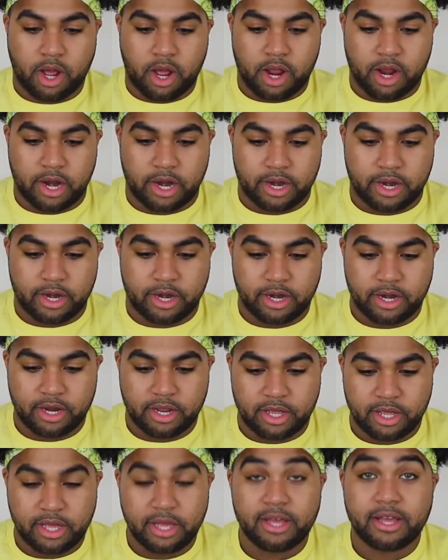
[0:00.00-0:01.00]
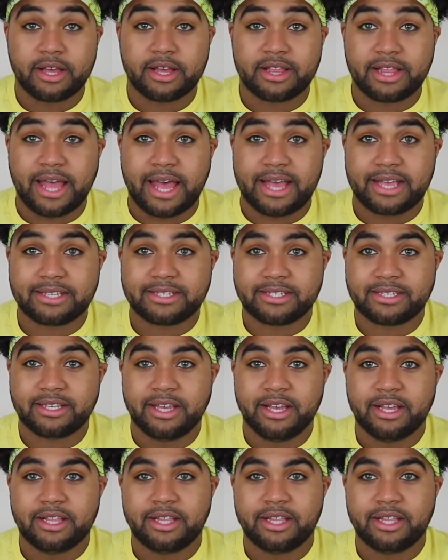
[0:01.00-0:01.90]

our glass.